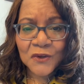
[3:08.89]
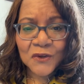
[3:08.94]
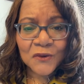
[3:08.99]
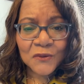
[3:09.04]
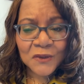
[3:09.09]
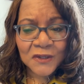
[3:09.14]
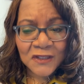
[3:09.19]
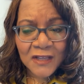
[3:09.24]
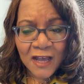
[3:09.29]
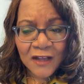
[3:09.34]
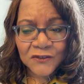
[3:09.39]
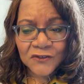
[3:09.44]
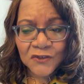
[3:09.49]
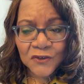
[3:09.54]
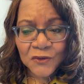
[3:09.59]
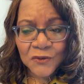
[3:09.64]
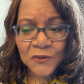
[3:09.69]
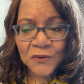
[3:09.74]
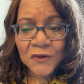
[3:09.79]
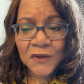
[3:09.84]
without
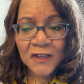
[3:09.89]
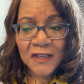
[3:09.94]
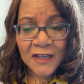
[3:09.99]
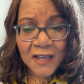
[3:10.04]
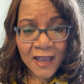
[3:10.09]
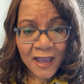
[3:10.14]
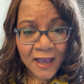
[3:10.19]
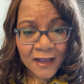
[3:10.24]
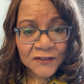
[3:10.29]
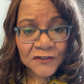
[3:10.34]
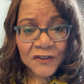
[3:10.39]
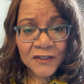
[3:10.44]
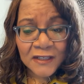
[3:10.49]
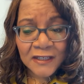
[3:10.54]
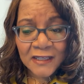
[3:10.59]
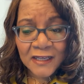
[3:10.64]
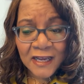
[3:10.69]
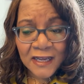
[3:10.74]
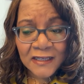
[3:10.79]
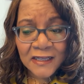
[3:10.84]
you actually
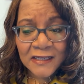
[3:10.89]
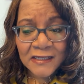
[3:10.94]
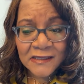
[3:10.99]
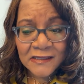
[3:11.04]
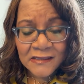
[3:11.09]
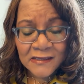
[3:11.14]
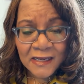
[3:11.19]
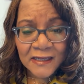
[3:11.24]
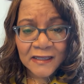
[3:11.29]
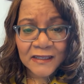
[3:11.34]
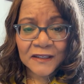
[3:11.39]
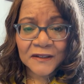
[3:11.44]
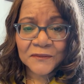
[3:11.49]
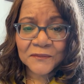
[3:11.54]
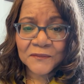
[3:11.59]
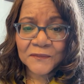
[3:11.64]
getting sick.